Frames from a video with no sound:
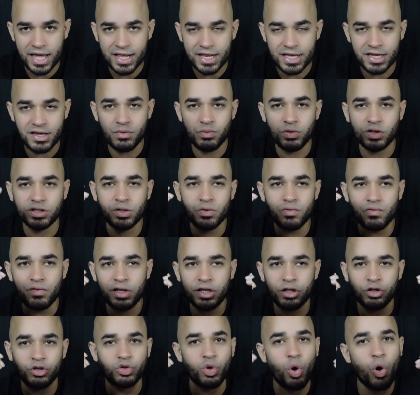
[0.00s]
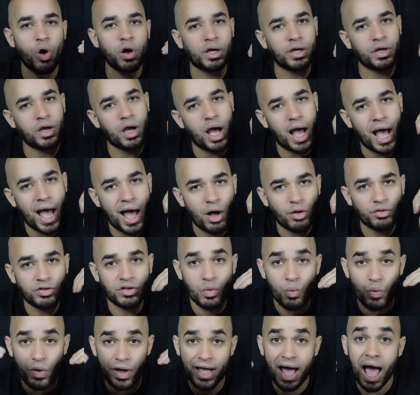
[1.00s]
And he wasn't really dogging her out
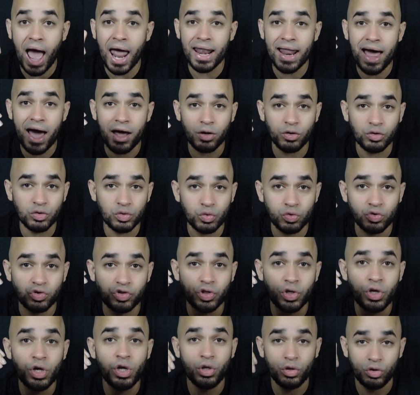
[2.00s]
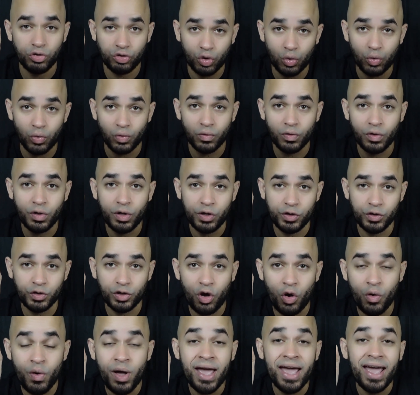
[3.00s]
the way a lot of dudes do, you
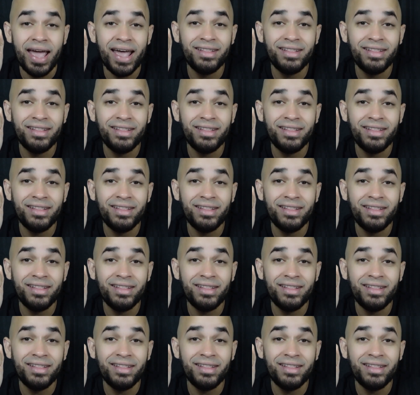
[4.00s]
know?